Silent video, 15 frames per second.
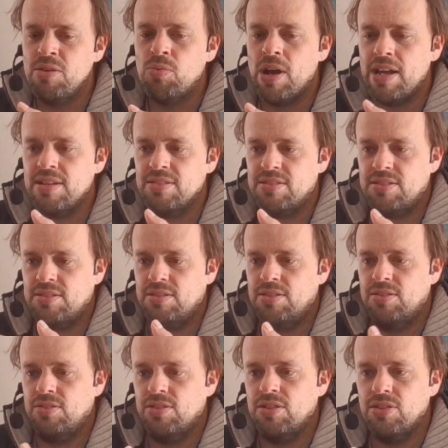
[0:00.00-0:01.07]
ways
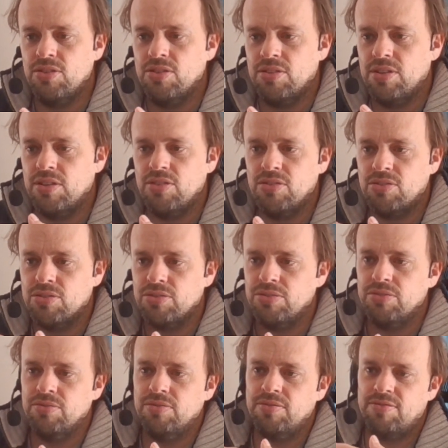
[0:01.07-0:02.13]
that you
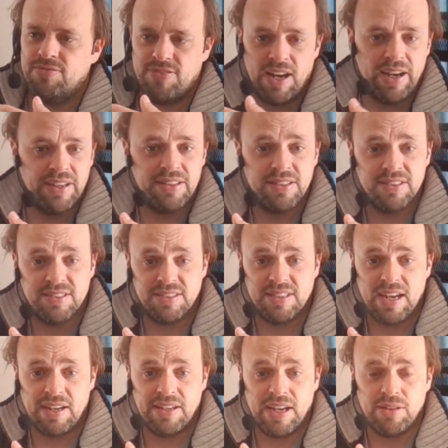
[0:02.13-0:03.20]
can find to
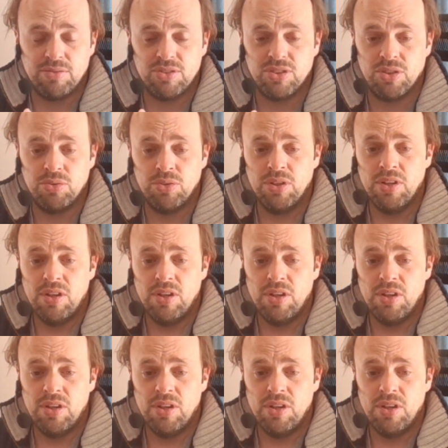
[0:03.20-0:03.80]
stand out. So